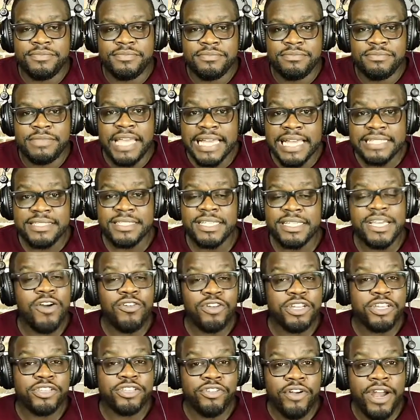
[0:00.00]
That's the
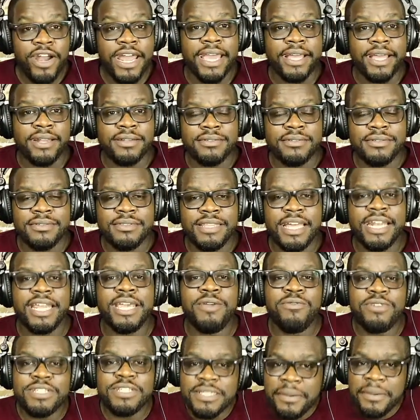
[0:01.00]
only threat, that he
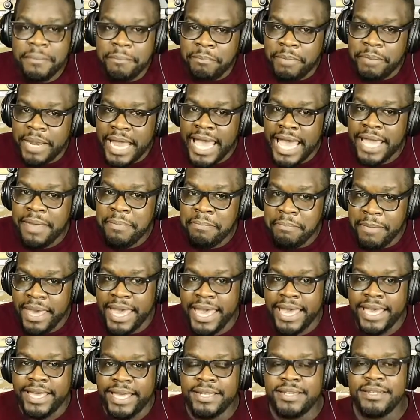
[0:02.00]
was a black
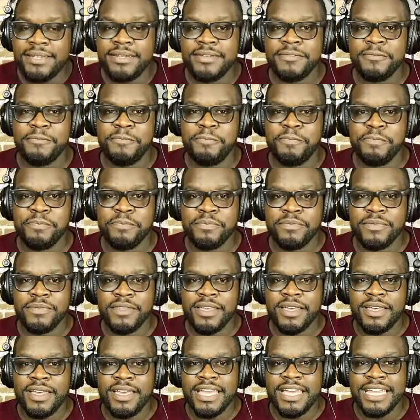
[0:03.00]
man
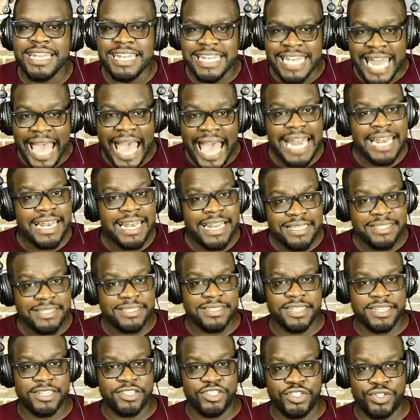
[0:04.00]
not
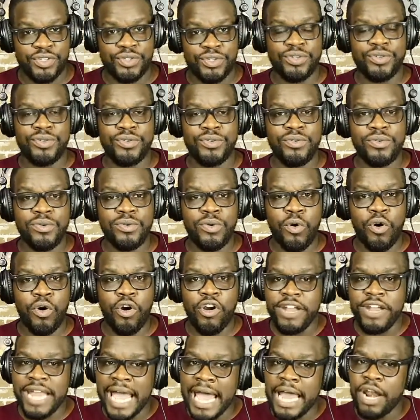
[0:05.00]
listening to or
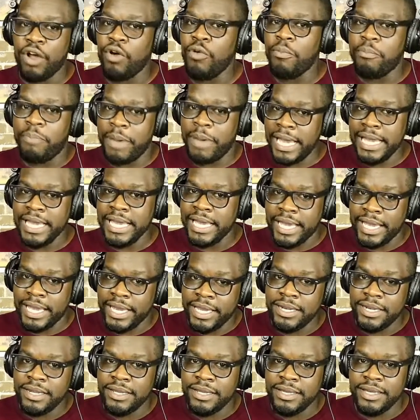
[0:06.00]
not
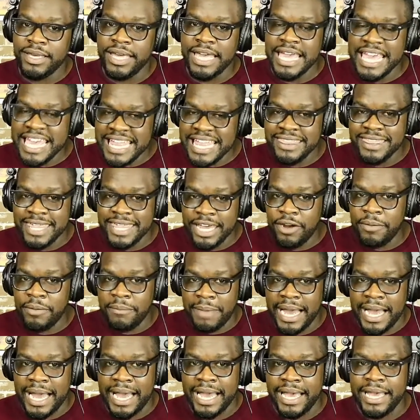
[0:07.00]
obeying, in their
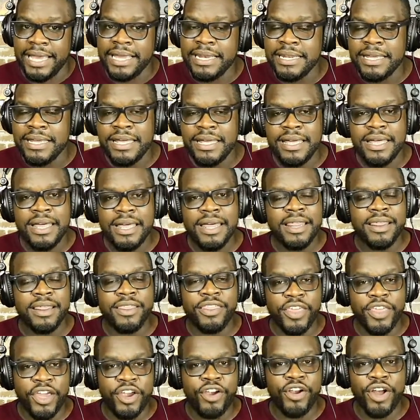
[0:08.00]
mind,
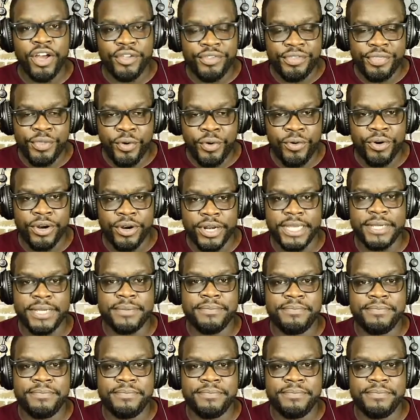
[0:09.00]
their authority.